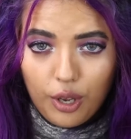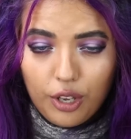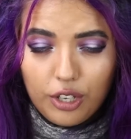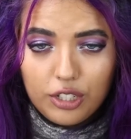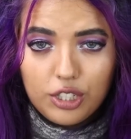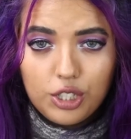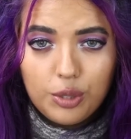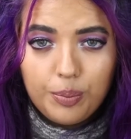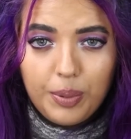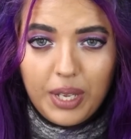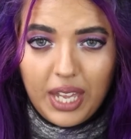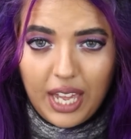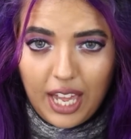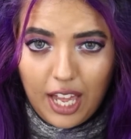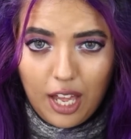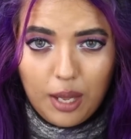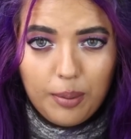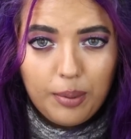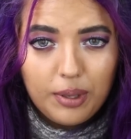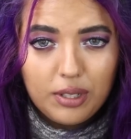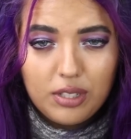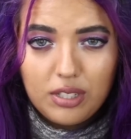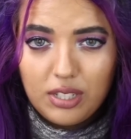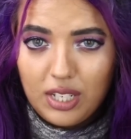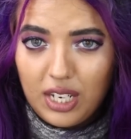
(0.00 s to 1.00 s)
her to be
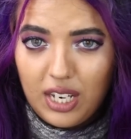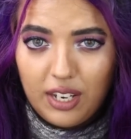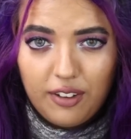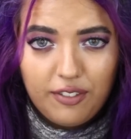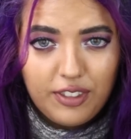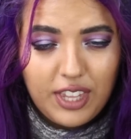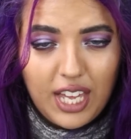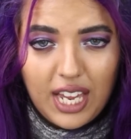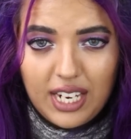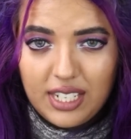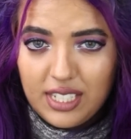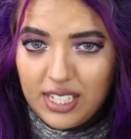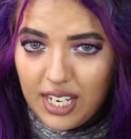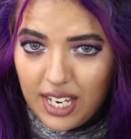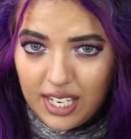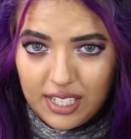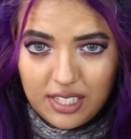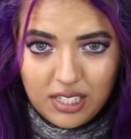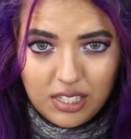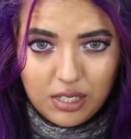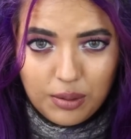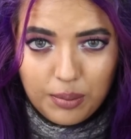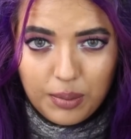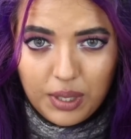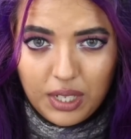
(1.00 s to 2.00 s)
able to give that
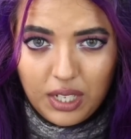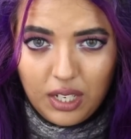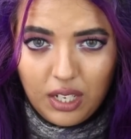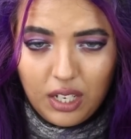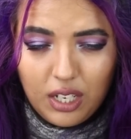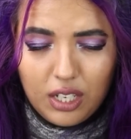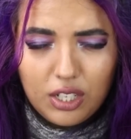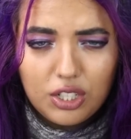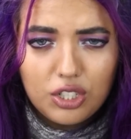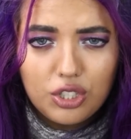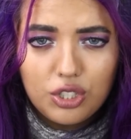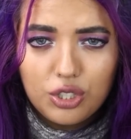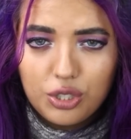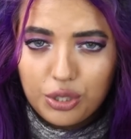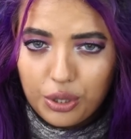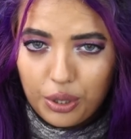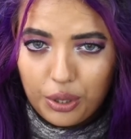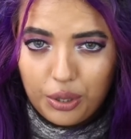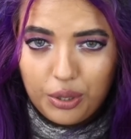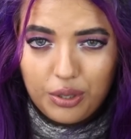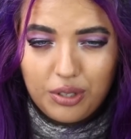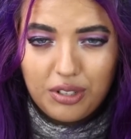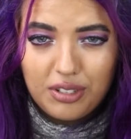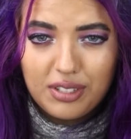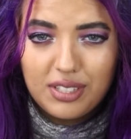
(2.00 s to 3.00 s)
testimony
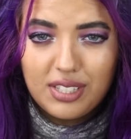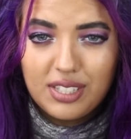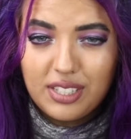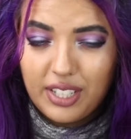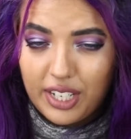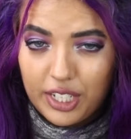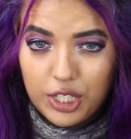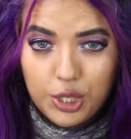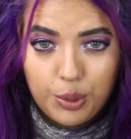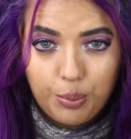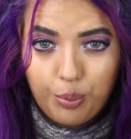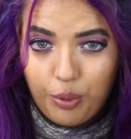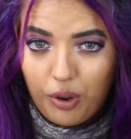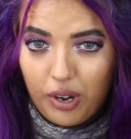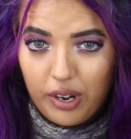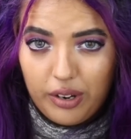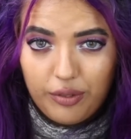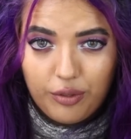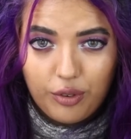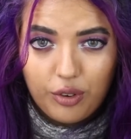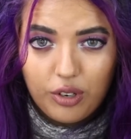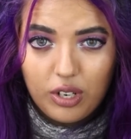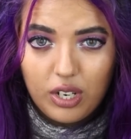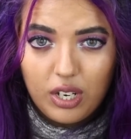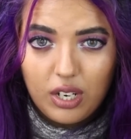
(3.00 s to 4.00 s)
showed such
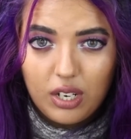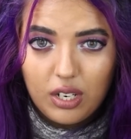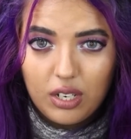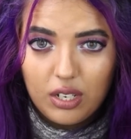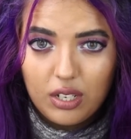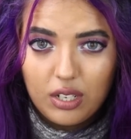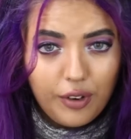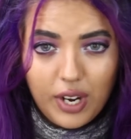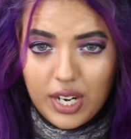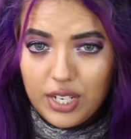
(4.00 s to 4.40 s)
bravery.